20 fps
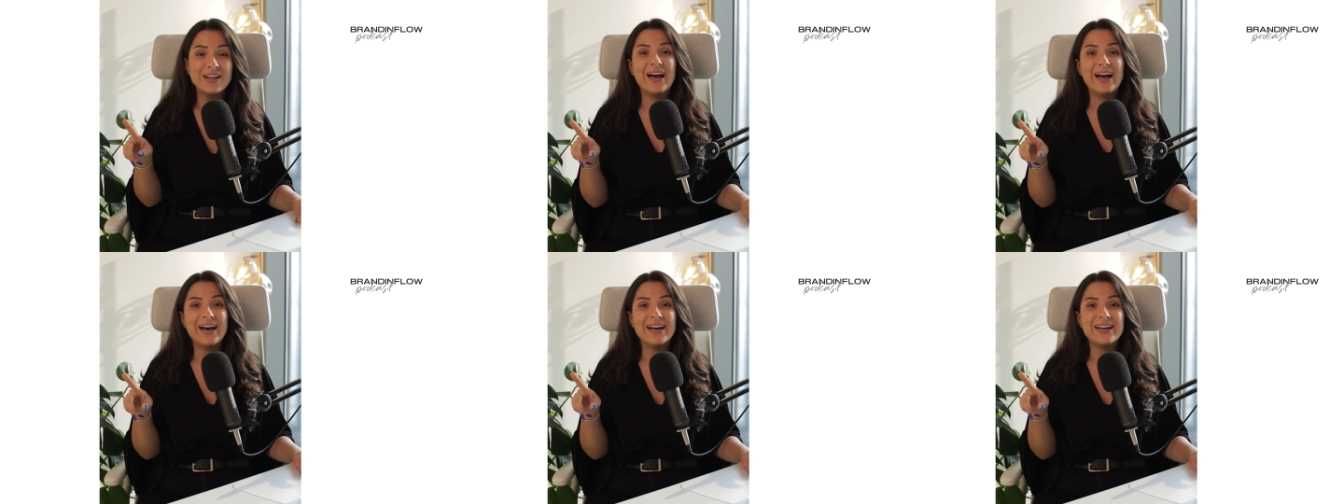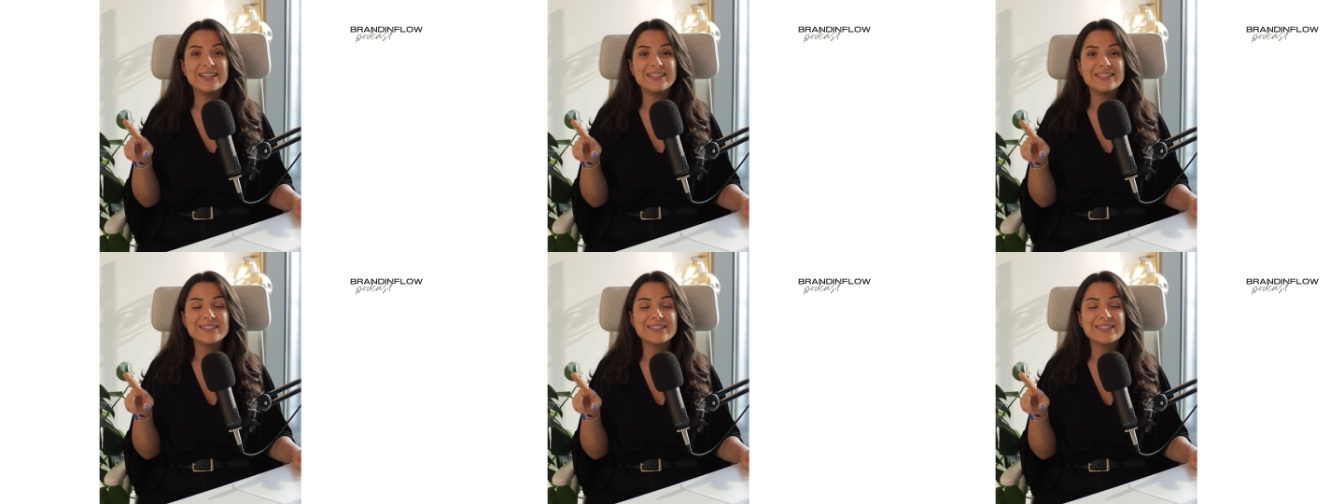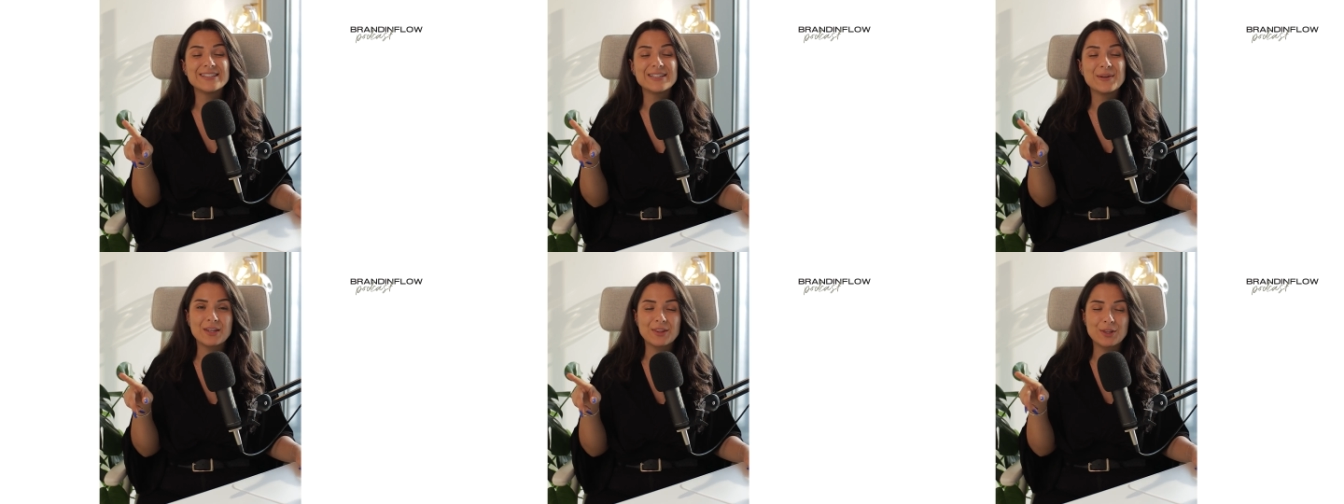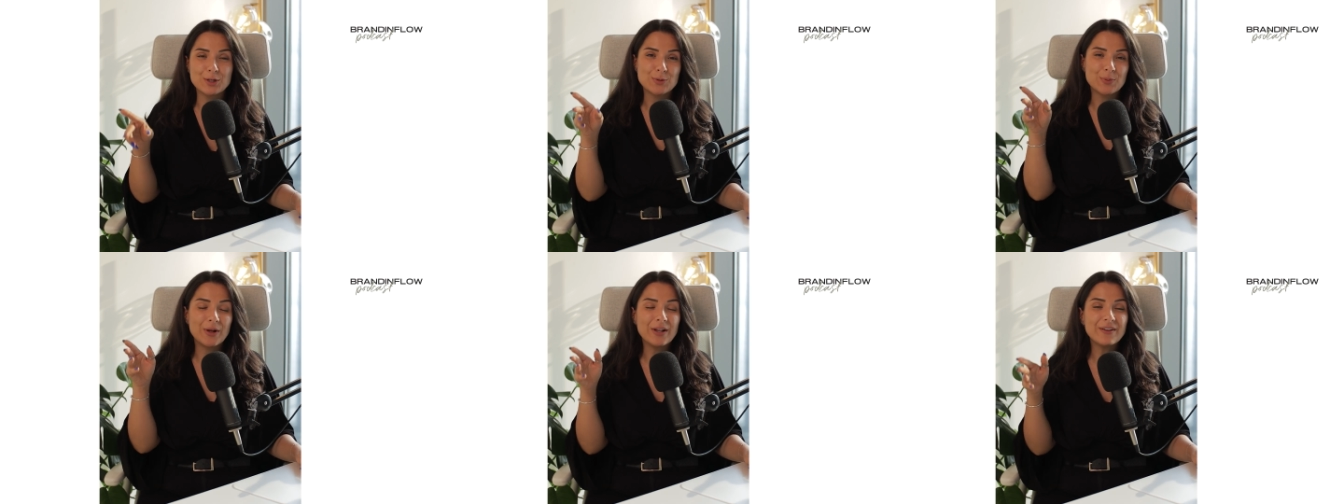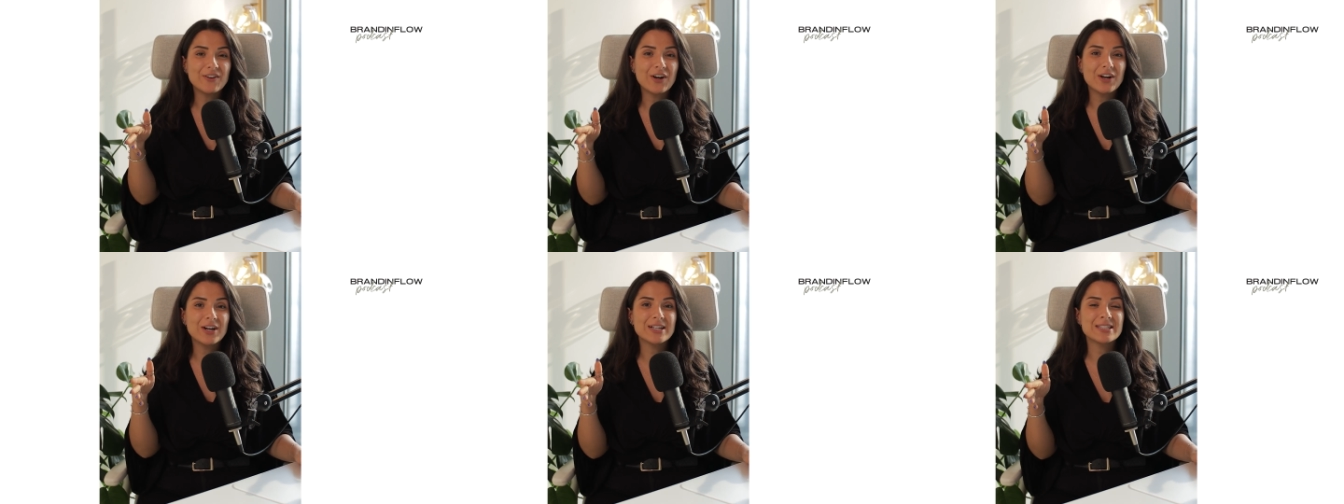And the
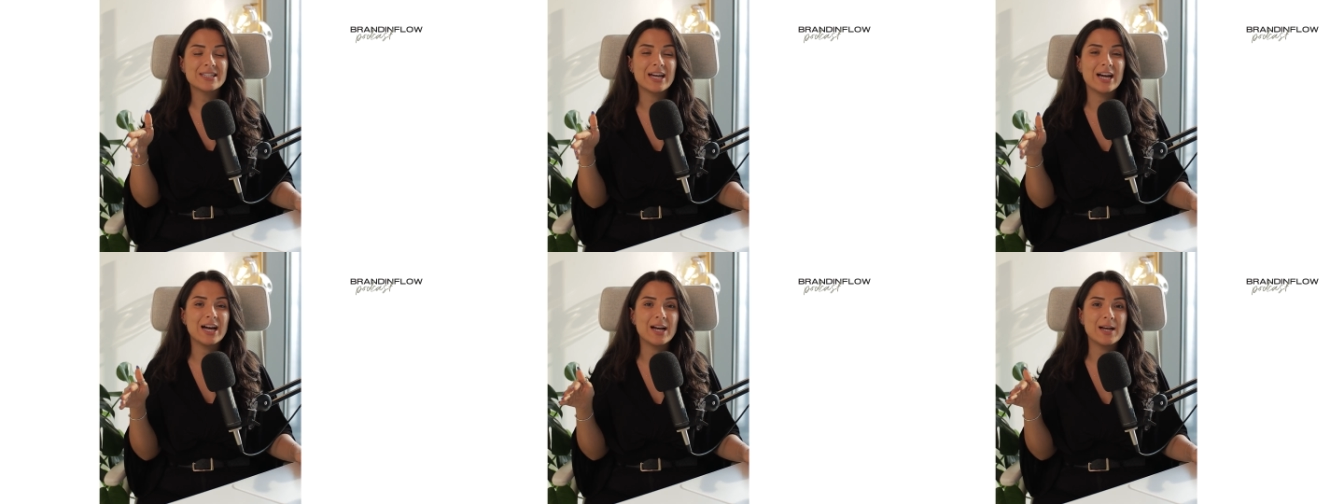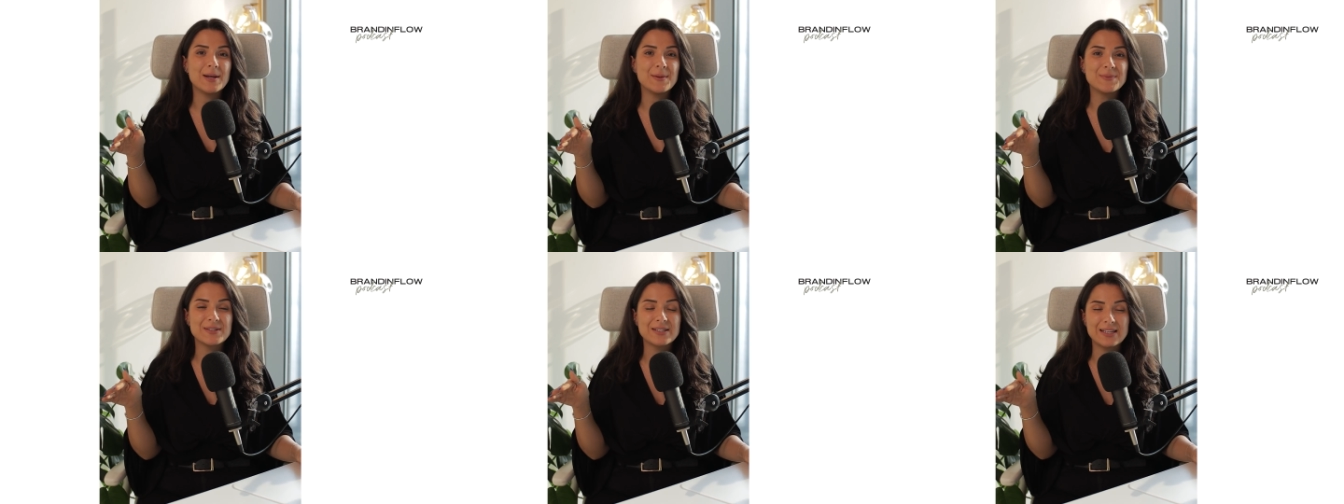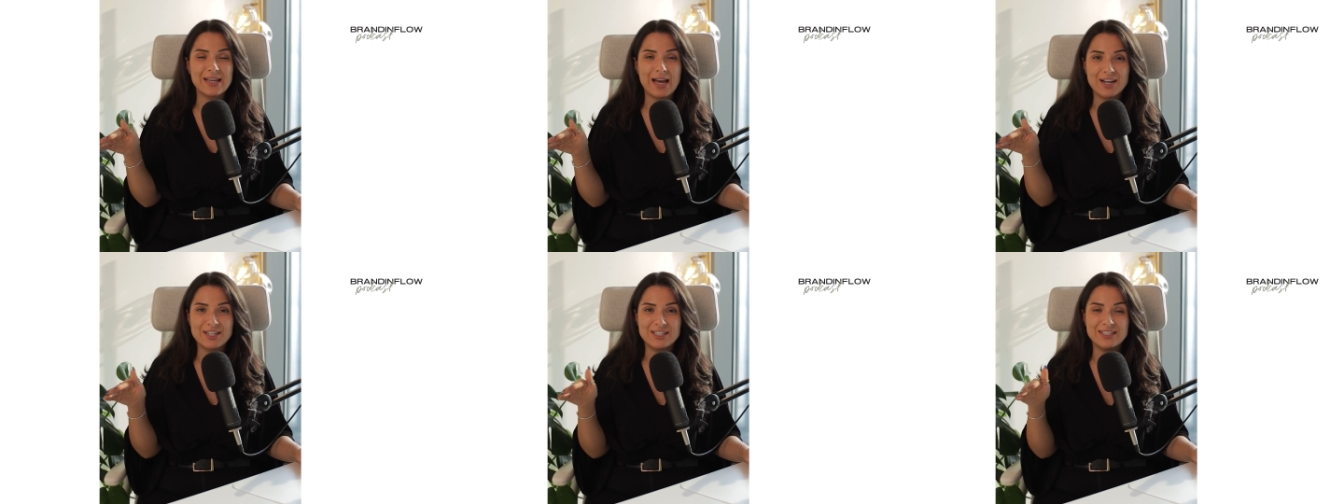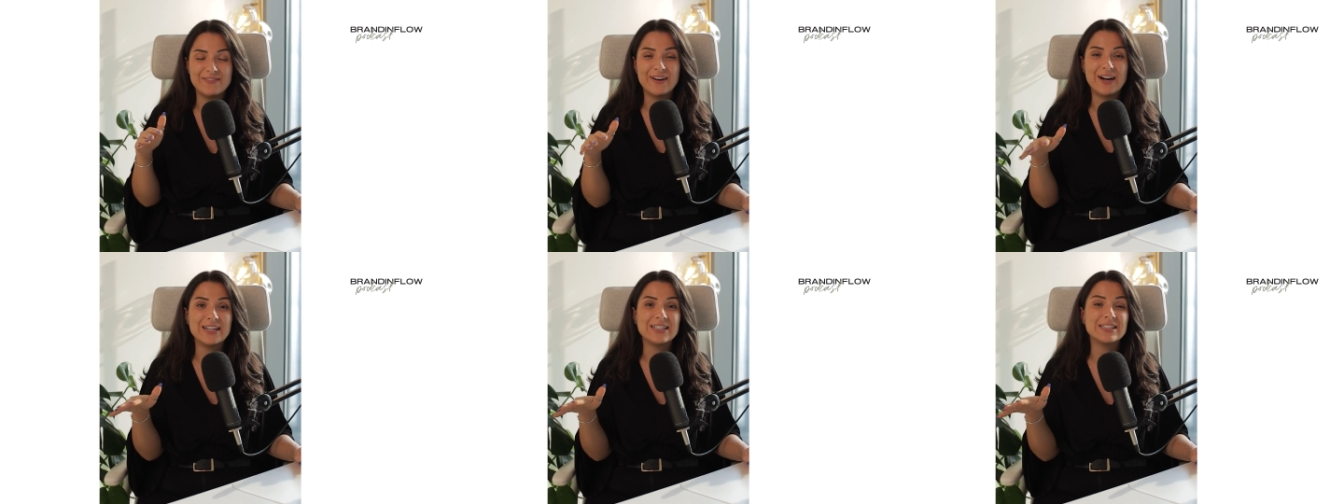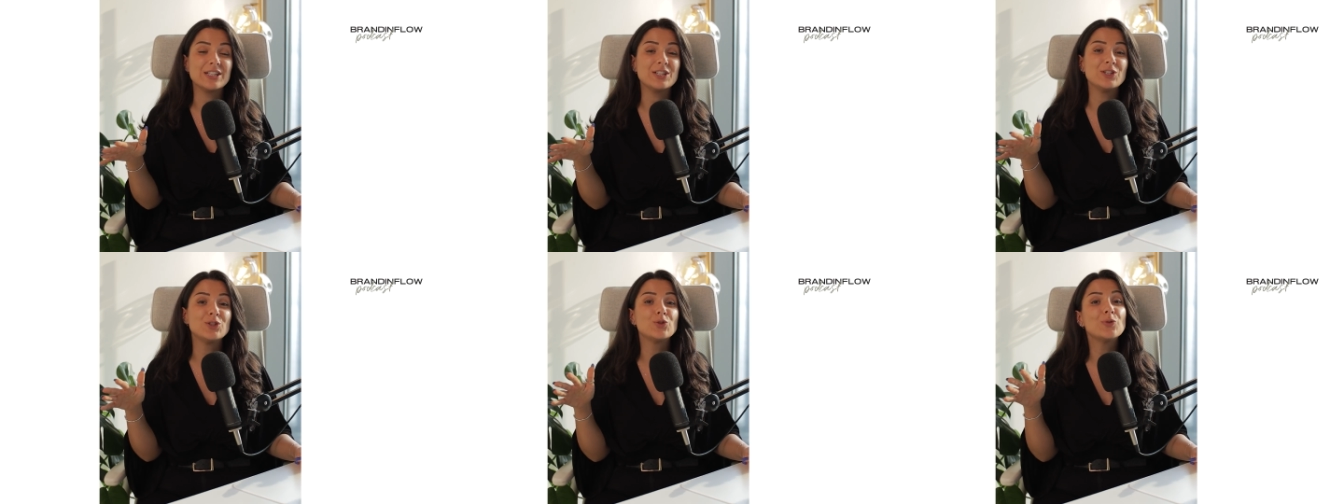12 archetypes are
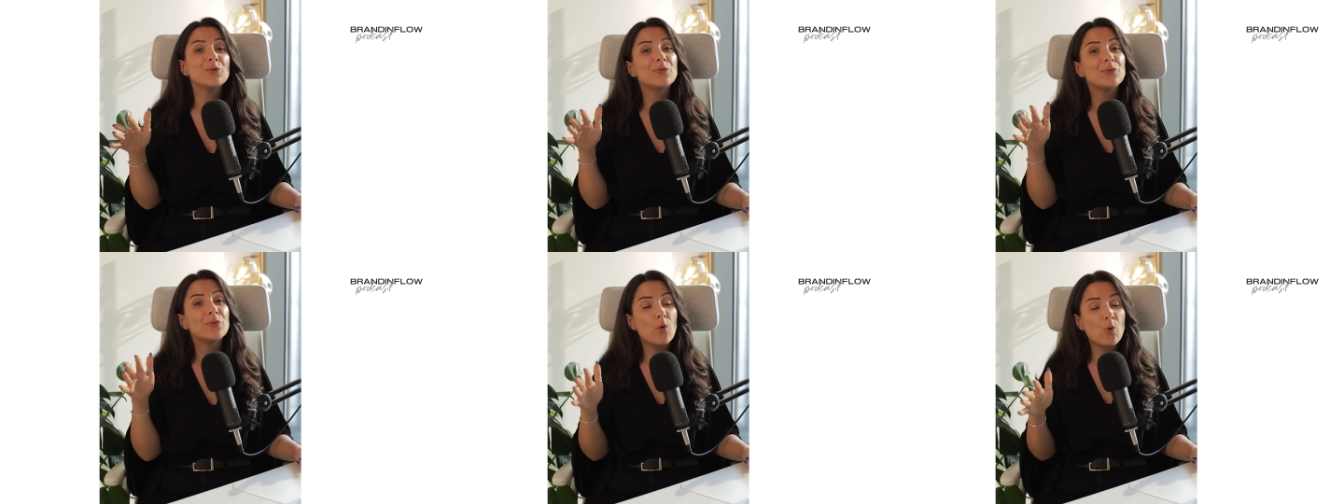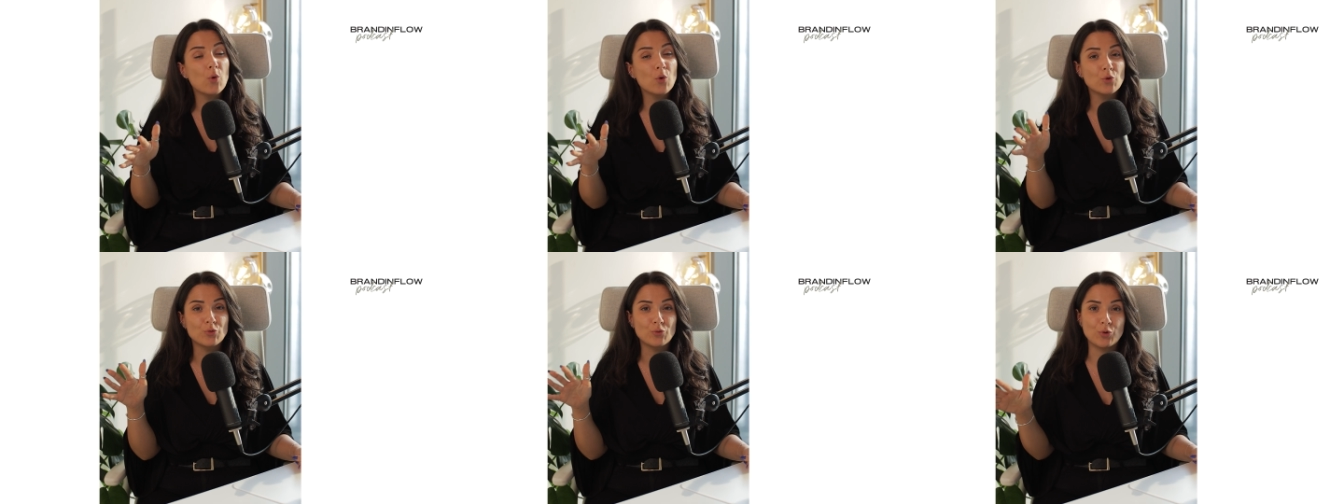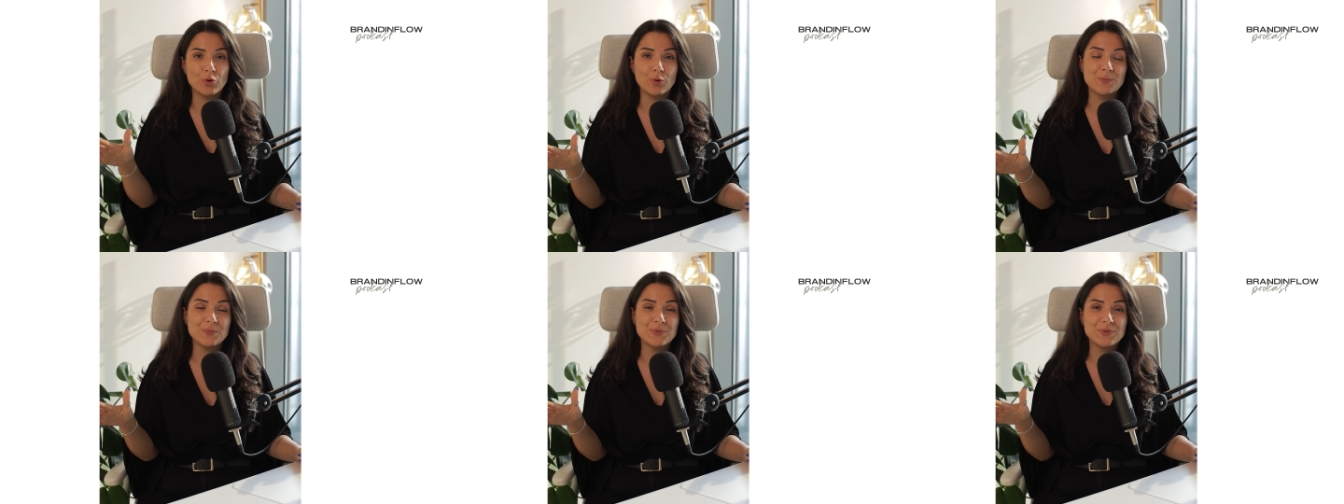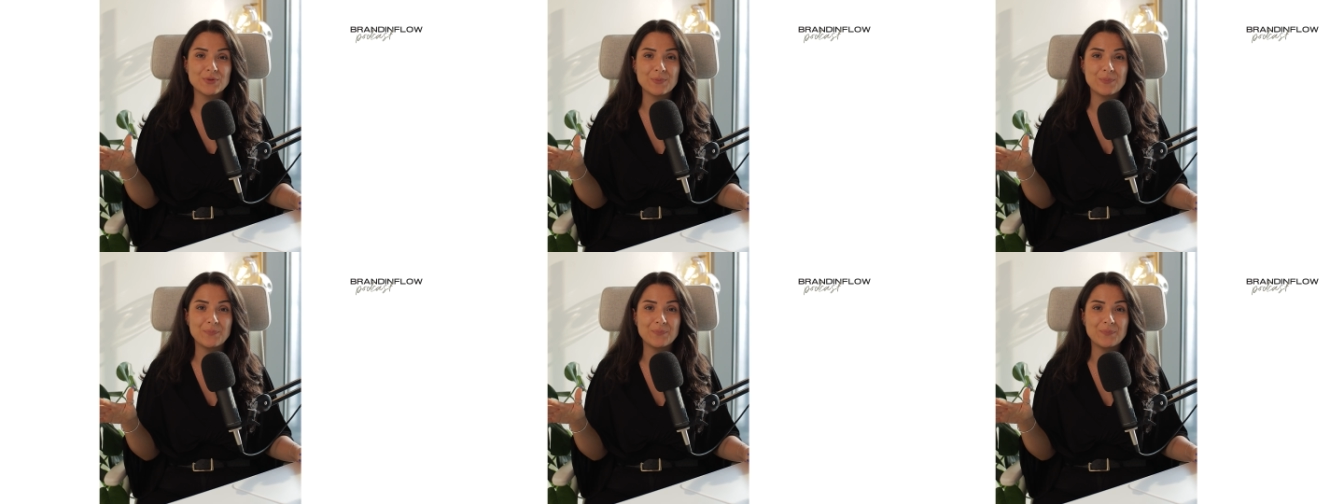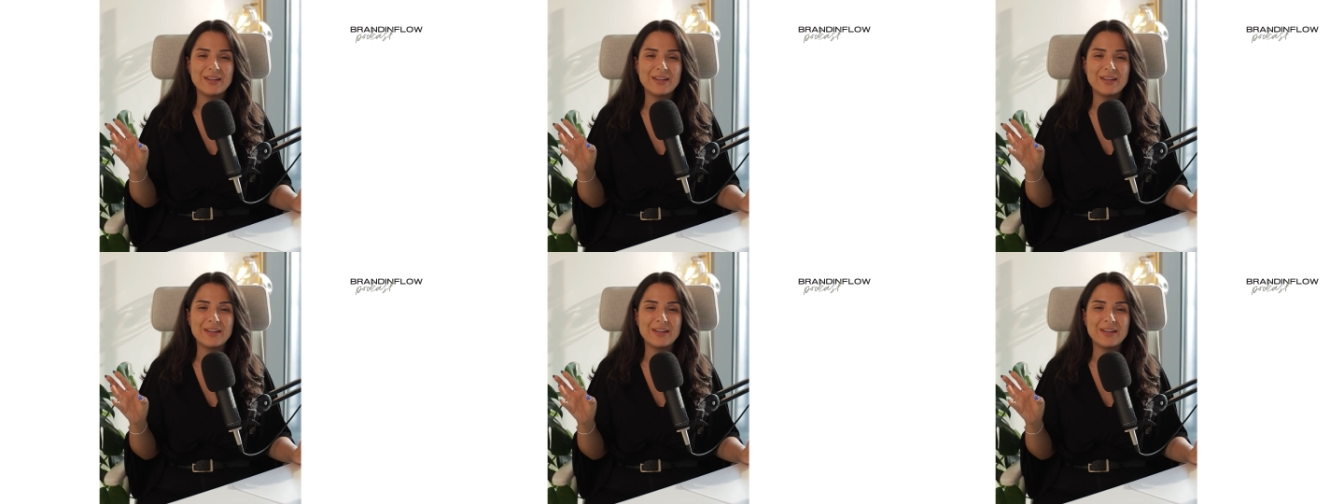divided into 4 groups.